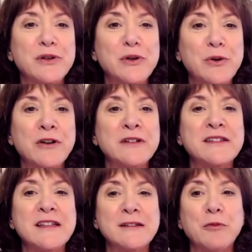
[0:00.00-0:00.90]
Or is
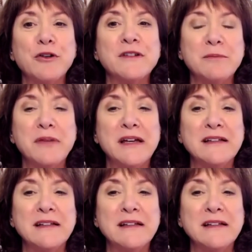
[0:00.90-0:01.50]
this person being